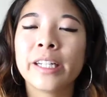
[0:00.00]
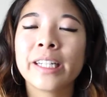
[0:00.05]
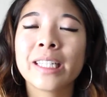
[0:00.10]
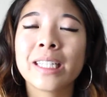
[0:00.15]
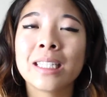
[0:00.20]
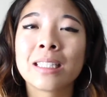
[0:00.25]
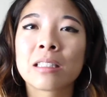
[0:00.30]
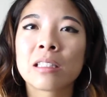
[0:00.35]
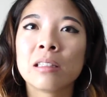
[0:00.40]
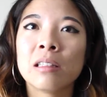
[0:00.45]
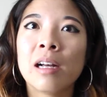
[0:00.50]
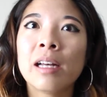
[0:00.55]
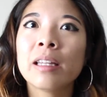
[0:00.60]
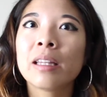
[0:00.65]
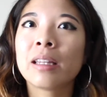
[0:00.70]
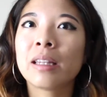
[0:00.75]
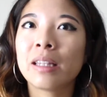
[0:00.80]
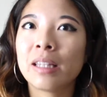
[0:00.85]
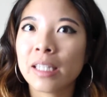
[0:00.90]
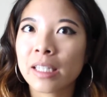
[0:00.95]
like it's a
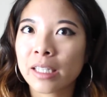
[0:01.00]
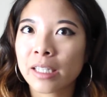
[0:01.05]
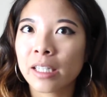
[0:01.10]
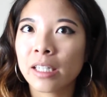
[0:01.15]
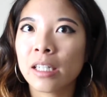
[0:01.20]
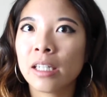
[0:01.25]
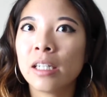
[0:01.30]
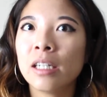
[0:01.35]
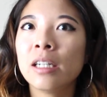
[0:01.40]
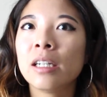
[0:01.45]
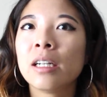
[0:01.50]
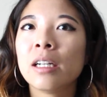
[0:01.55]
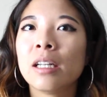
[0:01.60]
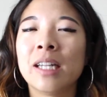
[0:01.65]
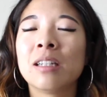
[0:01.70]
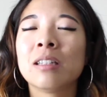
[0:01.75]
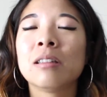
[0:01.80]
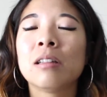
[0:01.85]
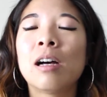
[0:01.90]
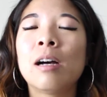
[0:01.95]
lot thicker
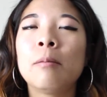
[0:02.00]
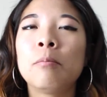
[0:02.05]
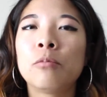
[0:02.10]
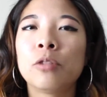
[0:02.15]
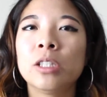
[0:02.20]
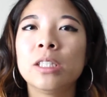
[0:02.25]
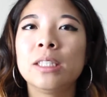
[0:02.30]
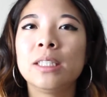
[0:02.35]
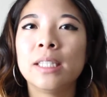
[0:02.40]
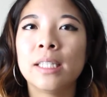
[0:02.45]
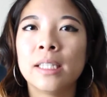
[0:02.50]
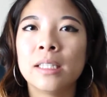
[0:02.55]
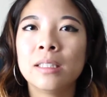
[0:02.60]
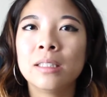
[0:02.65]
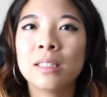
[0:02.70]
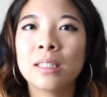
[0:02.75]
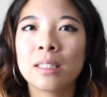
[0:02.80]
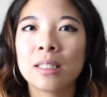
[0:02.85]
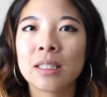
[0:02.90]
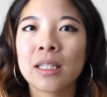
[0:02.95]
and a lot more
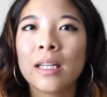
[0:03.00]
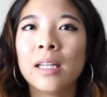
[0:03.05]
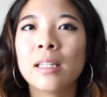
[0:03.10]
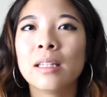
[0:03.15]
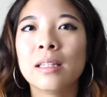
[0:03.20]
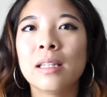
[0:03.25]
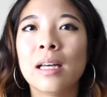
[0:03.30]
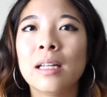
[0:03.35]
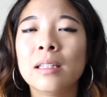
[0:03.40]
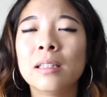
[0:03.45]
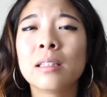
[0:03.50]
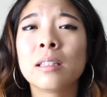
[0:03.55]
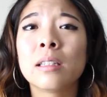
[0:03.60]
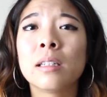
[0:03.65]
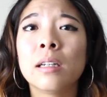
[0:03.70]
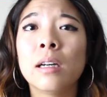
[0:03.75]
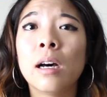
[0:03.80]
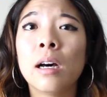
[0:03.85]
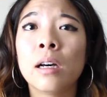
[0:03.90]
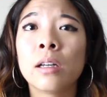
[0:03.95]
dense than
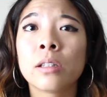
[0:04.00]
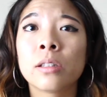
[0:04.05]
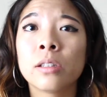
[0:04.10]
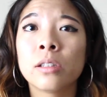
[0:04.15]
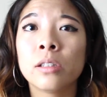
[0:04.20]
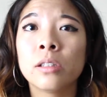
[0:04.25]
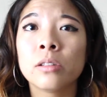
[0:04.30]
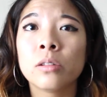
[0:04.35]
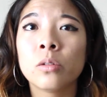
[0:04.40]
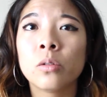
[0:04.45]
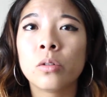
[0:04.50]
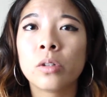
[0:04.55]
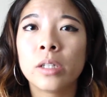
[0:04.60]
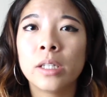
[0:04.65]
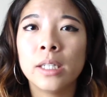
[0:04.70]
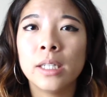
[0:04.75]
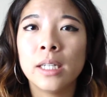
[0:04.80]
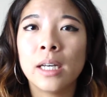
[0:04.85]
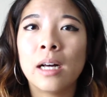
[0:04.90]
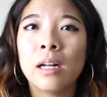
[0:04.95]
the other
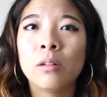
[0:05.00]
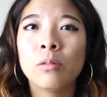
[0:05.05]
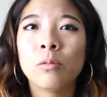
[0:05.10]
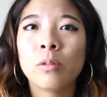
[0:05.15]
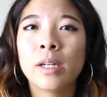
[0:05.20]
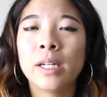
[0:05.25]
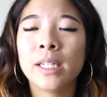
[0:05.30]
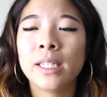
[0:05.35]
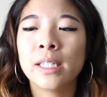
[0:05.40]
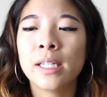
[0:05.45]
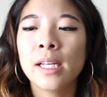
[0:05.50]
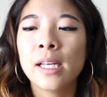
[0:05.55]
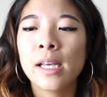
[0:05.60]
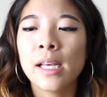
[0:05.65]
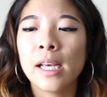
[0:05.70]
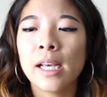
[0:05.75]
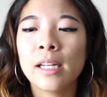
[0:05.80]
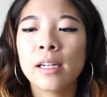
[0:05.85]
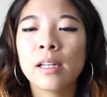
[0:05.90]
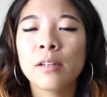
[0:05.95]
L'Oreal one,
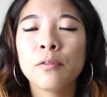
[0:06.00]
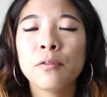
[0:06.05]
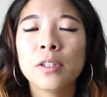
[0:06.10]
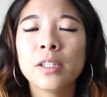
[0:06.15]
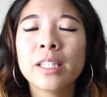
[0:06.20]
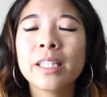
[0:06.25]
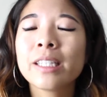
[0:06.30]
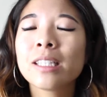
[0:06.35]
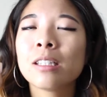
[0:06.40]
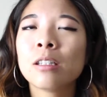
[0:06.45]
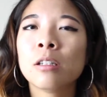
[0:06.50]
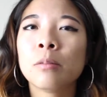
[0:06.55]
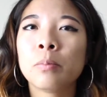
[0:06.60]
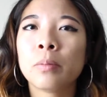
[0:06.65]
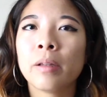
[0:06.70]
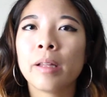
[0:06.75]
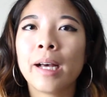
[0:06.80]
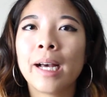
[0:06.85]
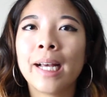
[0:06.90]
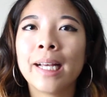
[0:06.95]
and I feel like it
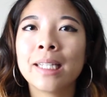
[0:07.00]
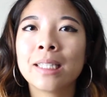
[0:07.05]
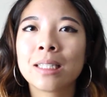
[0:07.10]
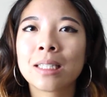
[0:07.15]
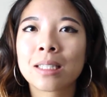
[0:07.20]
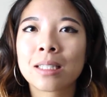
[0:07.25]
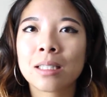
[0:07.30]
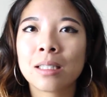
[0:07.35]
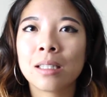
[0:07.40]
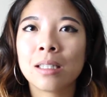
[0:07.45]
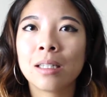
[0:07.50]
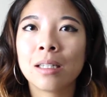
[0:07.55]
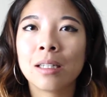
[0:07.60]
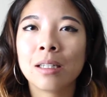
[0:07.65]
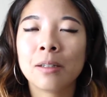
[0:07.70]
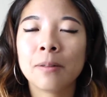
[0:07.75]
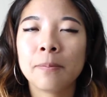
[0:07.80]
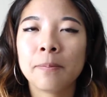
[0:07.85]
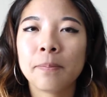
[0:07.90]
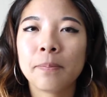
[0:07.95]
applies
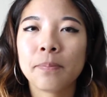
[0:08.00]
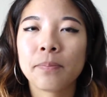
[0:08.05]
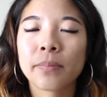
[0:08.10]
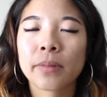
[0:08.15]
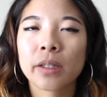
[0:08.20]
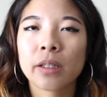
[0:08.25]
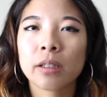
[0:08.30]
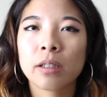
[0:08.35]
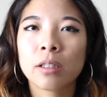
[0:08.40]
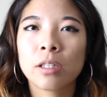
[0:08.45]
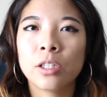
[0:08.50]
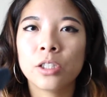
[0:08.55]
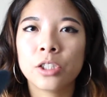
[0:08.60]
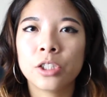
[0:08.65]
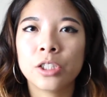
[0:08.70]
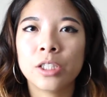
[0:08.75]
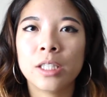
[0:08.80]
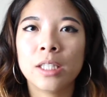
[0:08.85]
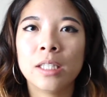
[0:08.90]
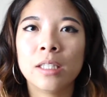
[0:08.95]
the
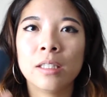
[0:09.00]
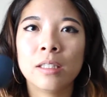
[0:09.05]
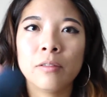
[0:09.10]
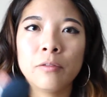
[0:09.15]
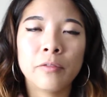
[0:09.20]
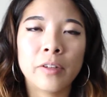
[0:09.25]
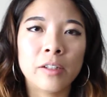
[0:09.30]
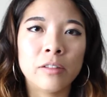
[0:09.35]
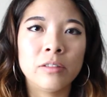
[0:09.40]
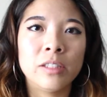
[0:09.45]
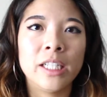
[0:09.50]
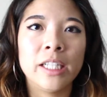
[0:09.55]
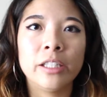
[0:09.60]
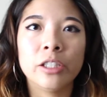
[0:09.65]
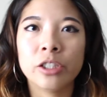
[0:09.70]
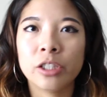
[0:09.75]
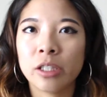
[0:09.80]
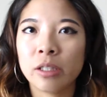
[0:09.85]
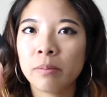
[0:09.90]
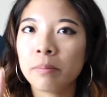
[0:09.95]
cushion
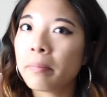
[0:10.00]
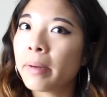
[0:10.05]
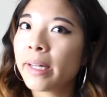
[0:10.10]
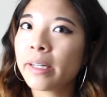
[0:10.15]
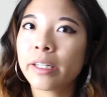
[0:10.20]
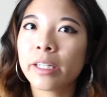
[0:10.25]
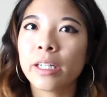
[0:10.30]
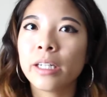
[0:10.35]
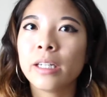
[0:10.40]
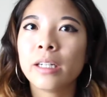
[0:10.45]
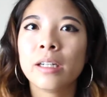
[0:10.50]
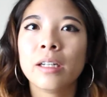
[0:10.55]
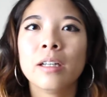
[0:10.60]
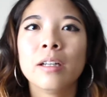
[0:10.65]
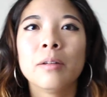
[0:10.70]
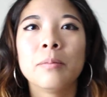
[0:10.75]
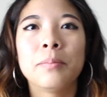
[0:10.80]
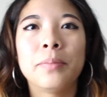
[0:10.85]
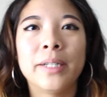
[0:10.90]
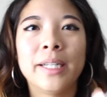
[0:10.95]
foundation better.
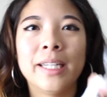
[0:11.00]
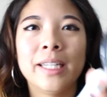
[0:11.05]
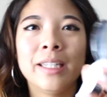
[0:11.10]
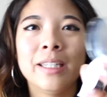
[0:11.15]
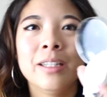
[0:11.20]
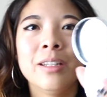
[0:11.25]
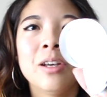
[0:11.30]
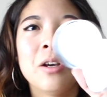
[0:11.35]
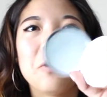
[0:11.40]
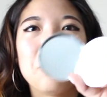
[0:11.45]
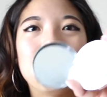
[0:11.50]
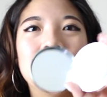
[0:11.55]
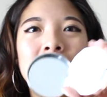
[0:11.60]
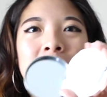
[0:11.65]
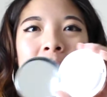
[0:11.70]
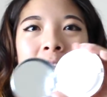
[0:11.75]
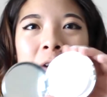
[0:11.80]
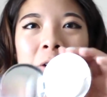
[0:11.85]
But when you